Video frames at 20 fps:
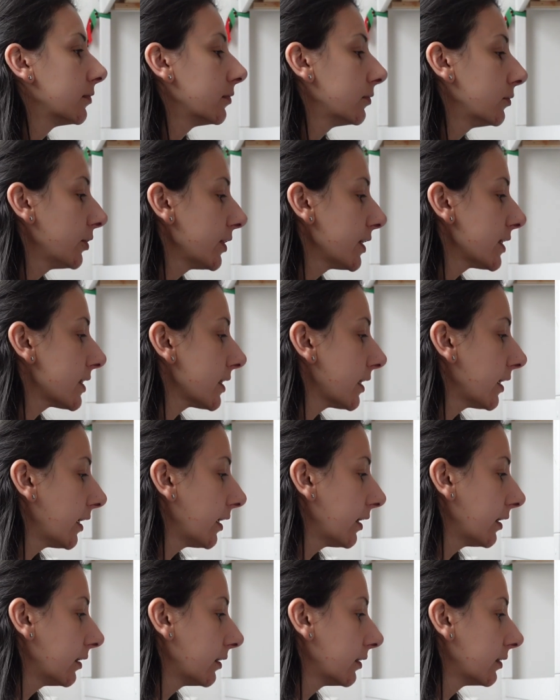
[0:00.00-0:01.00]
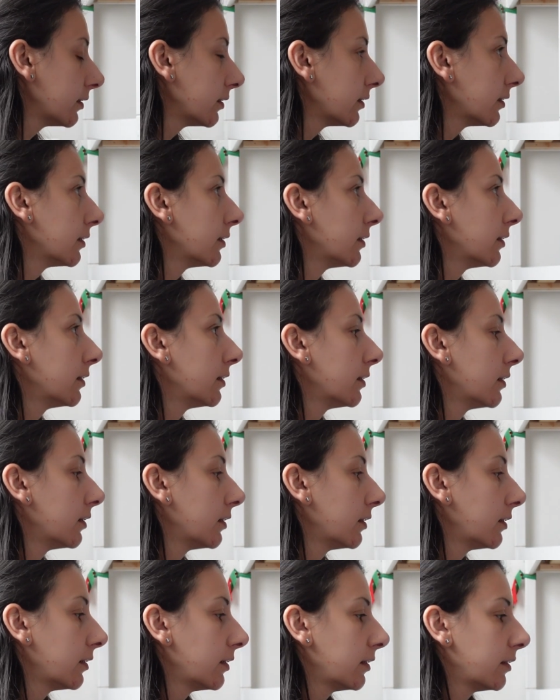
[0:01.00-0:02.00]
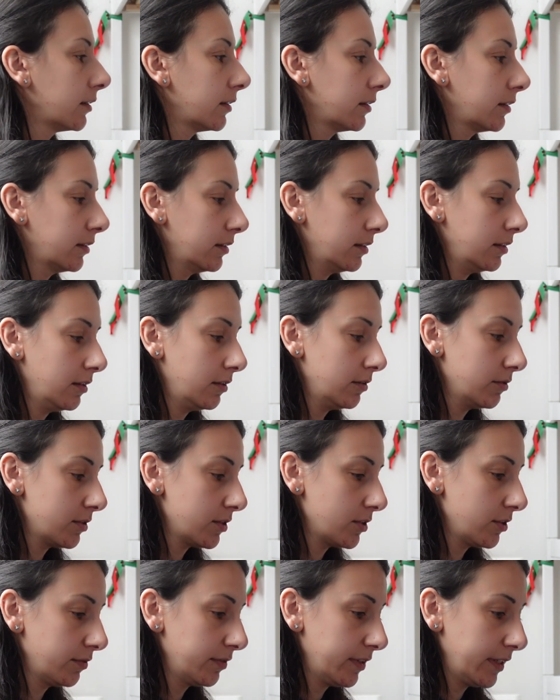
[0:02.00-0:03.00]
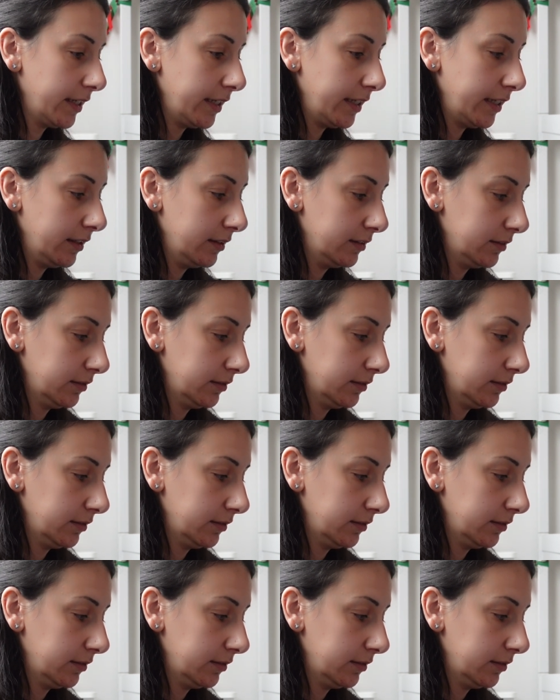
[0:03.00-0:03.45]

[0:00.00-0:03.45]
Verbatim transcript: What is it? I love it here. Oh, sorry.